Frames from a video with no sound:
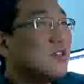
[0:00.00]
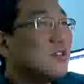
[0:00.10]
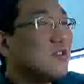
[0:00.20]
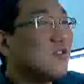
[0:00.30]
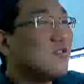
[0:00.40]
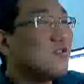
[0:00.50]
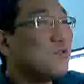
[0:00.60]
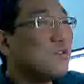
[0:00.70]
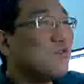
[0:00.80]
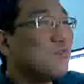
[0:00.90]
all the
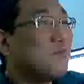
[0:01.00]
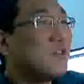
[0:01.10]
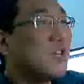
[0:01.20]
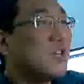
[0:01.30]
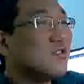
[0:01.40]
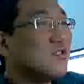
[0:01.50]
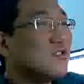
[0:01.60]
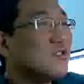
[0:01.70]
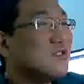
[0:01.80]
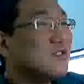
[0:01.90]
window
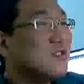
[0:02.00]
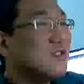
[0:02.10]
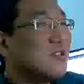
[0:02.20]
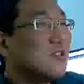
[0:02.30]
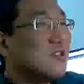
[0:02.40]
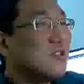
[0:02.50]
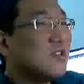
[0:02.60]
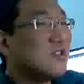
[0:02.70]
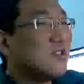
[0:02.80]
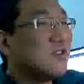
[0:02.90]
applications,
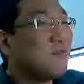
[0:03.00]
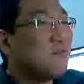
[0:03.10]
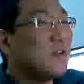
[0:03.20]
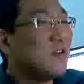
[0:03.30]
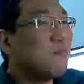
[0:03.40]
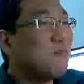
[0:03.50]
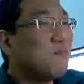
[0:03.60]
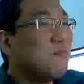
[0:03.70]
many of them.